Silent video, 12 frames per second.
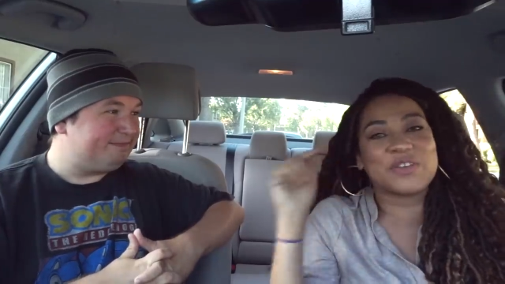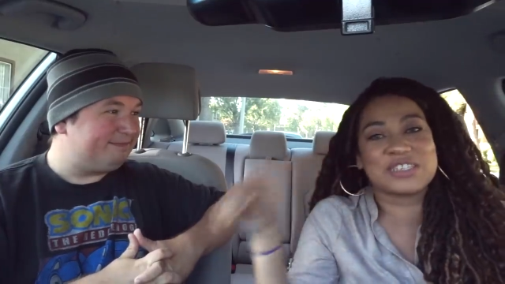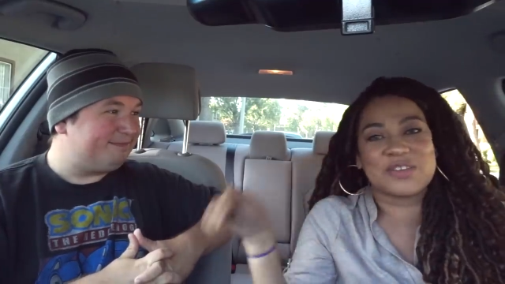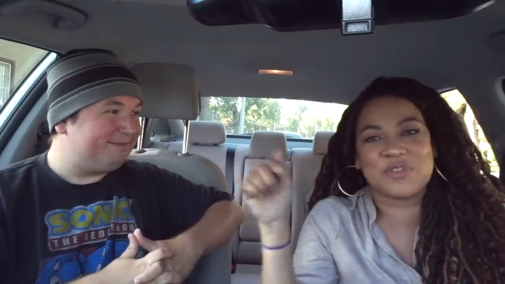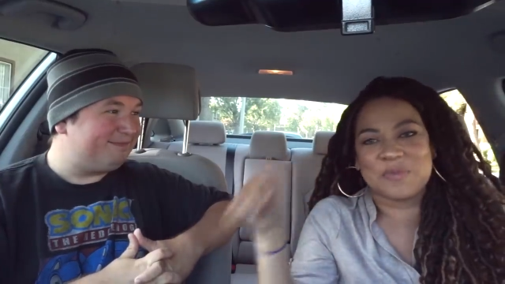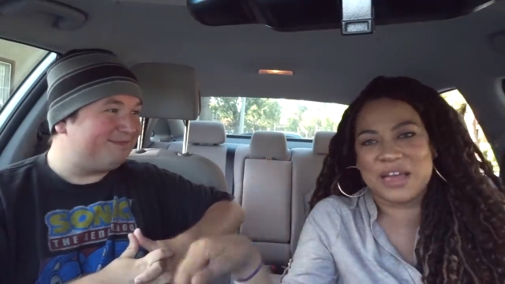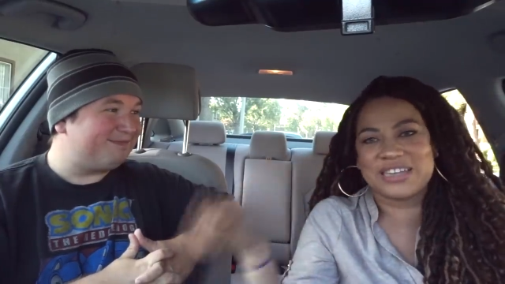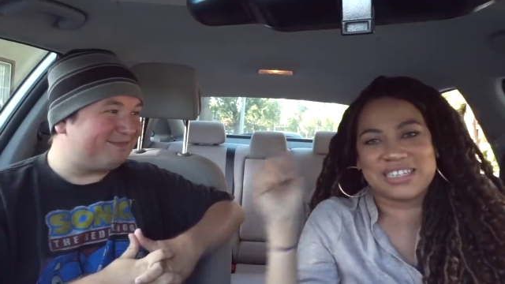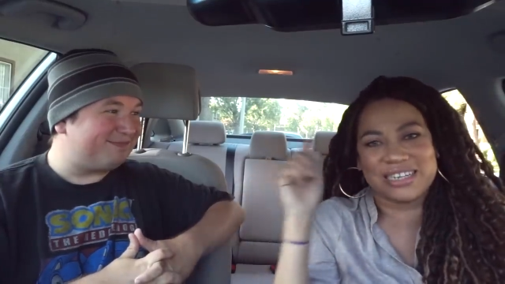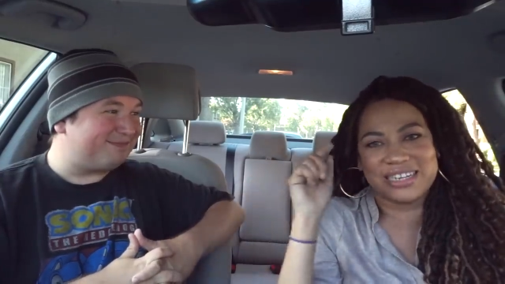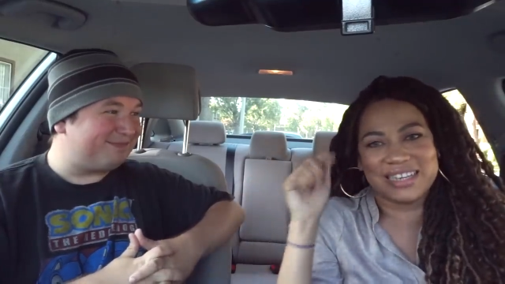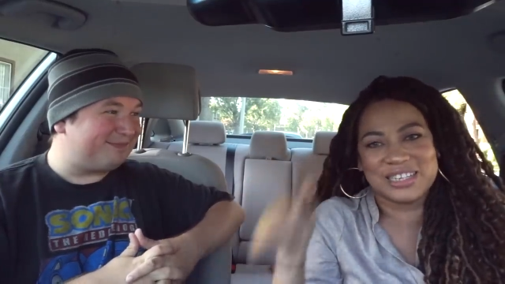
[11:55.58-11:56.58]
Speaker 1: this information
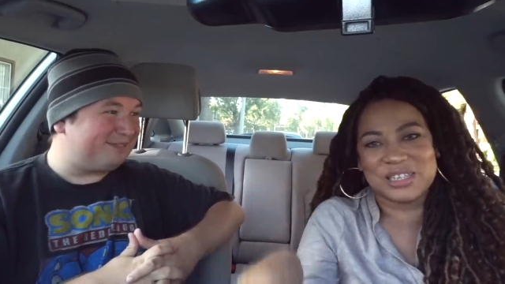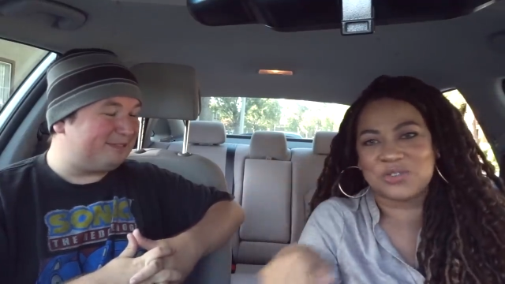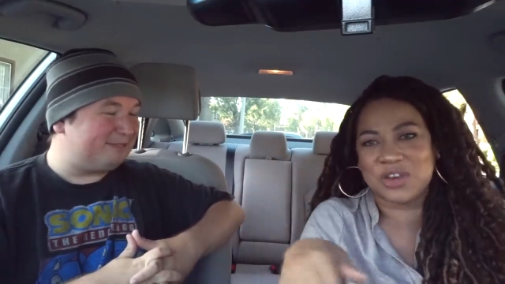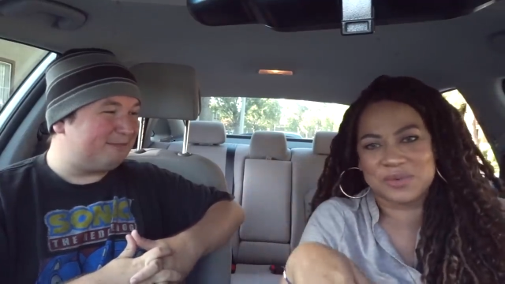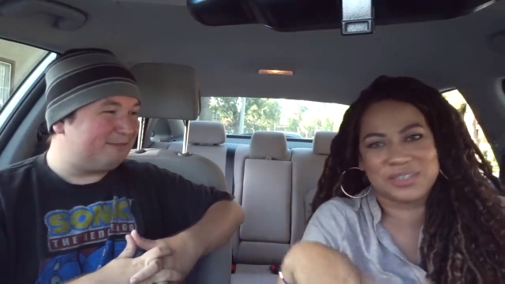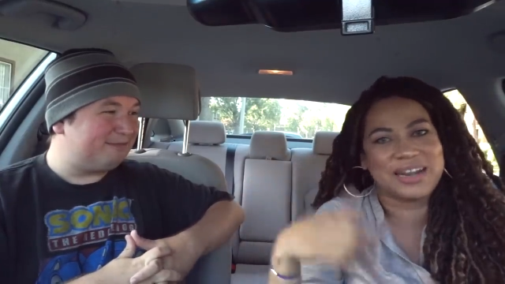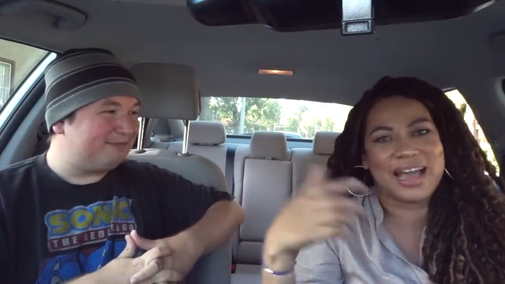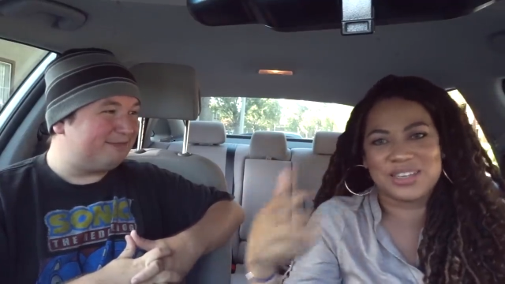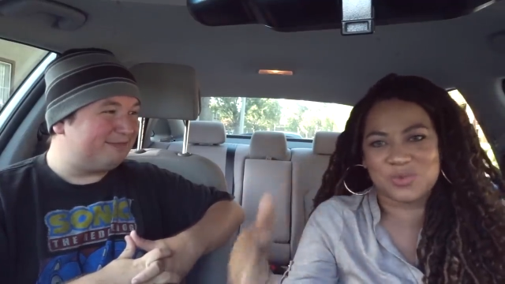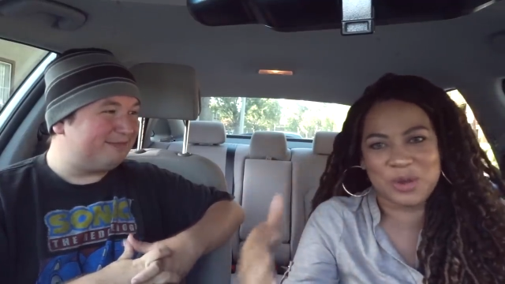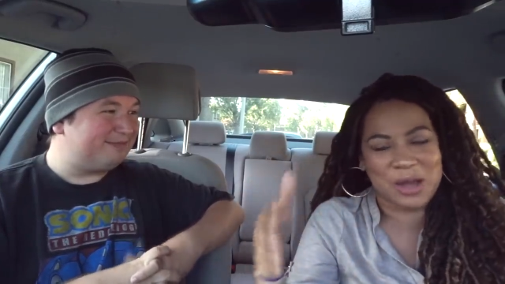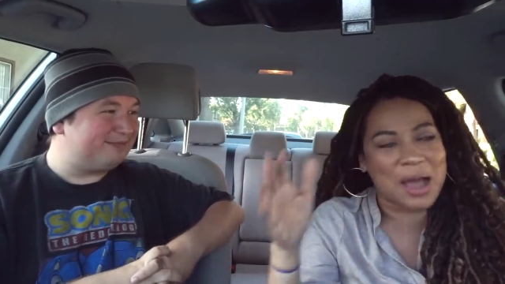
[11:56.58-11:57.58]
in the description as
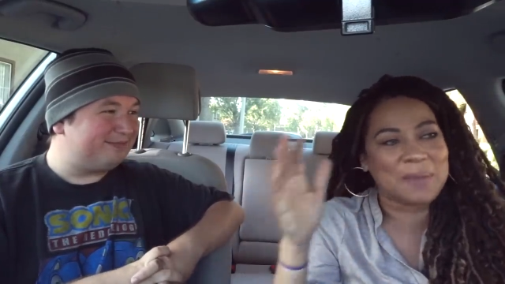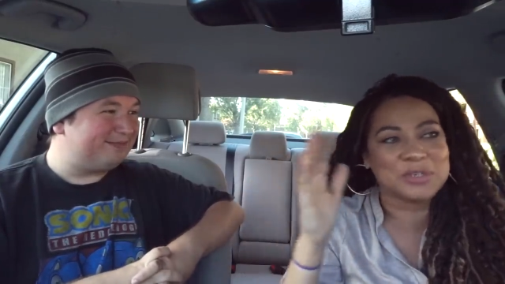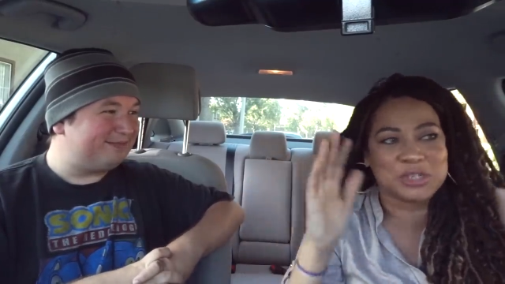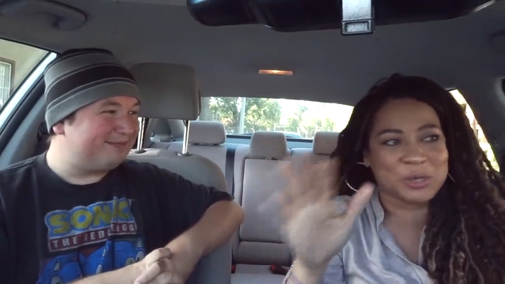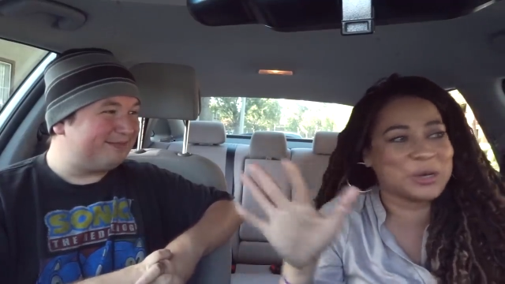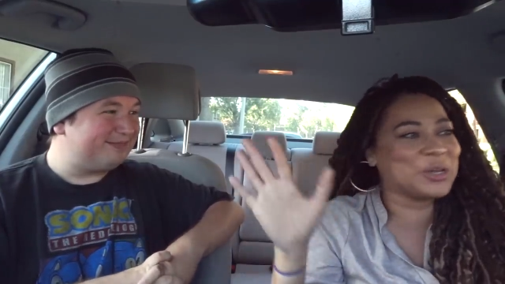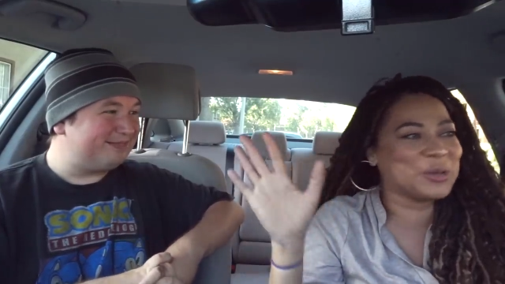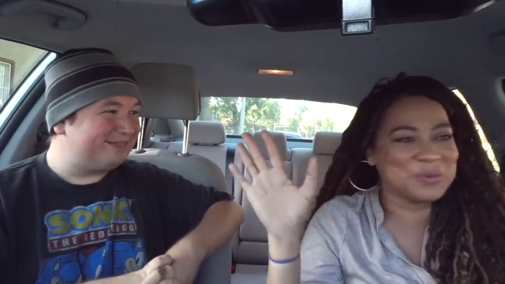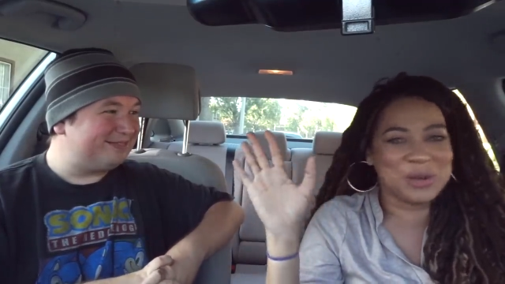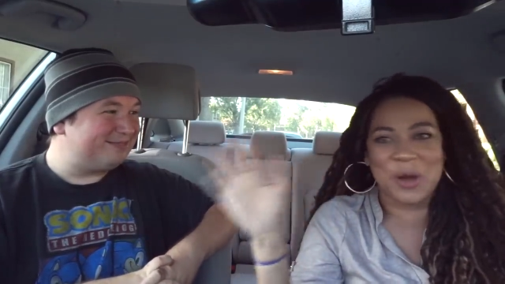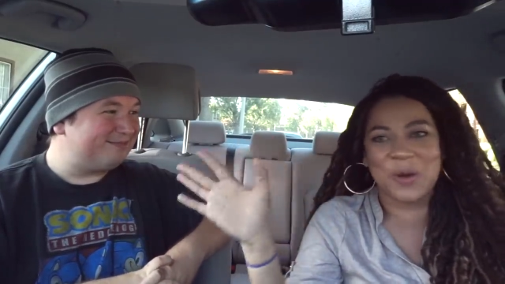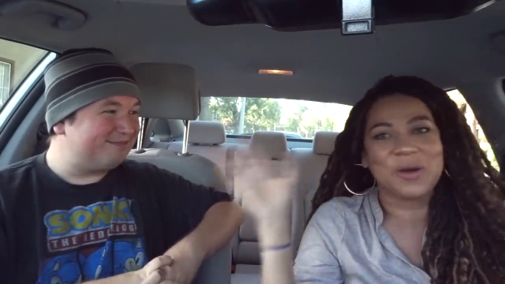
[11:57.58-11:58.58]
well. I'm sure you
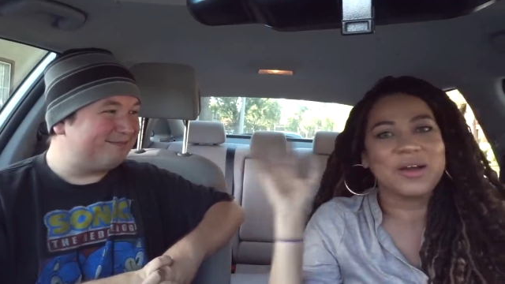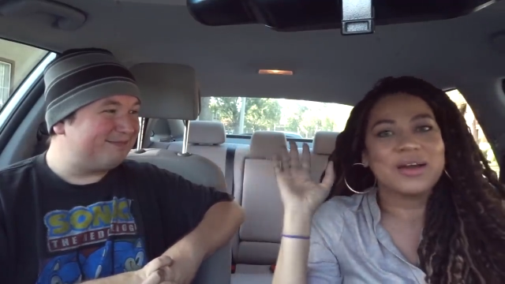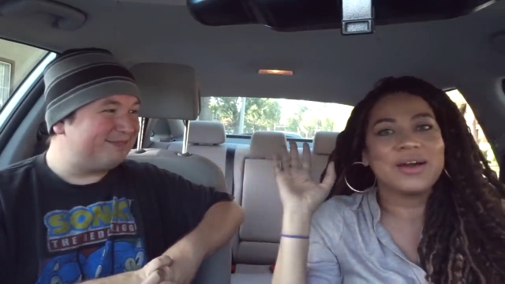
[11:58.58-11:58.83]
know